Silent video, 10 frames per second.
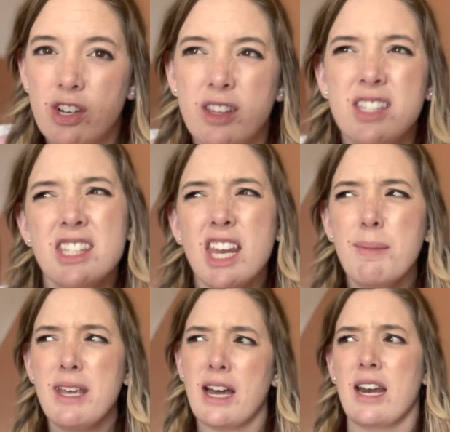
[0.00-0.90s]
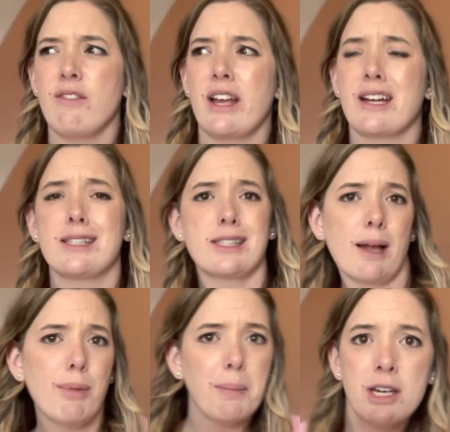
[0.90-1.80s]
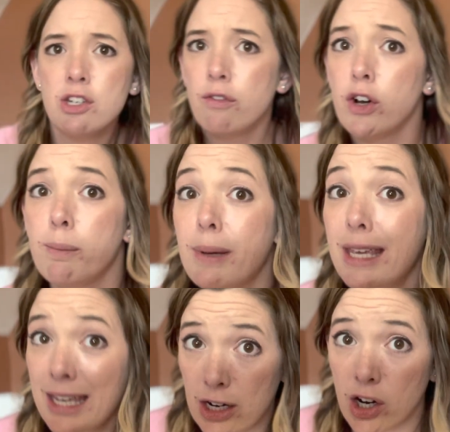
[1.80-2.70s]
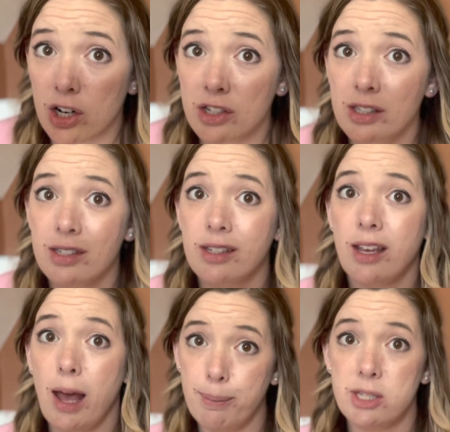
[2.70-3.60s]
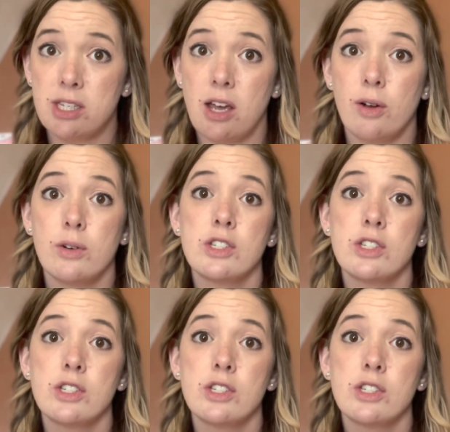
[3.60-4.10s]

This is gonna be kind of like a sublimation for beginners episode.